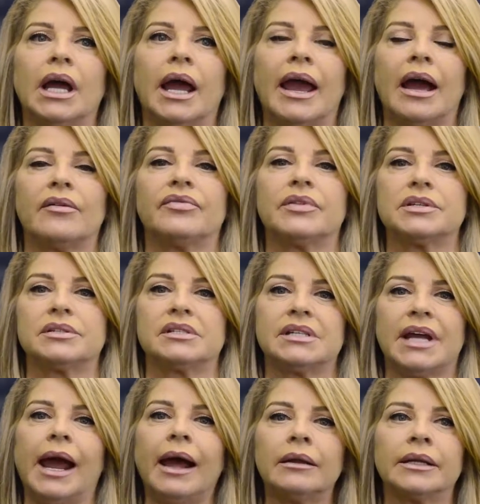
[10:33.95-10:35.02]
I have this
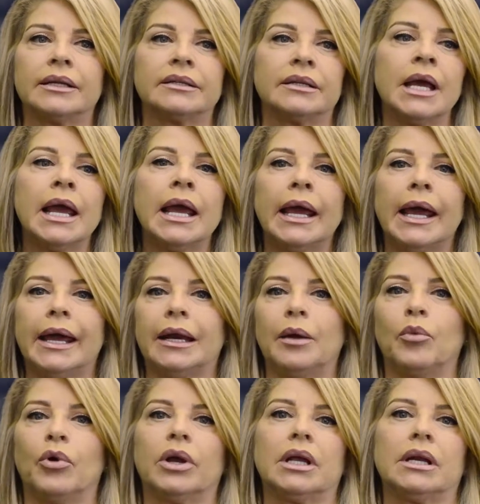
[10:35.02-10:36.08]
talent, and I'm
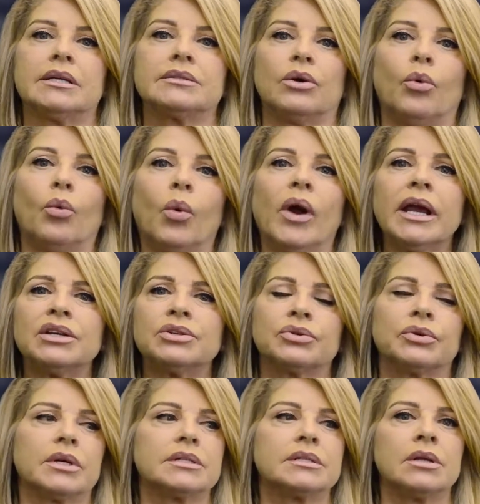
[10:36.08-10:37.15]
working as a
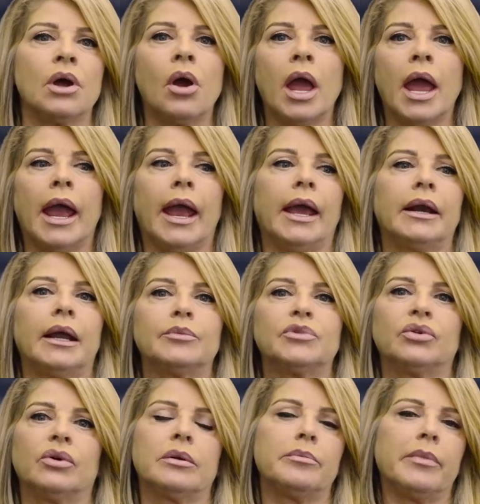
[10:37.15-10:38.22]
waitress, and I'm
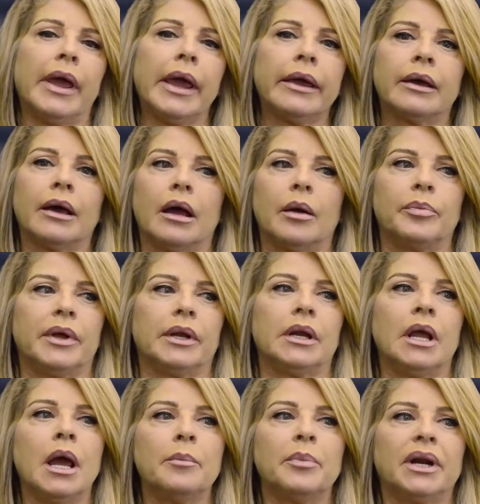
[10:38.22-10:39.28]
doing makeup,
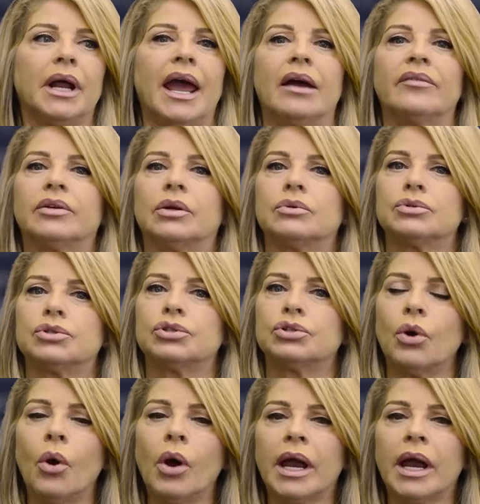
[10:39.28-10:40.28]
but I have no joy.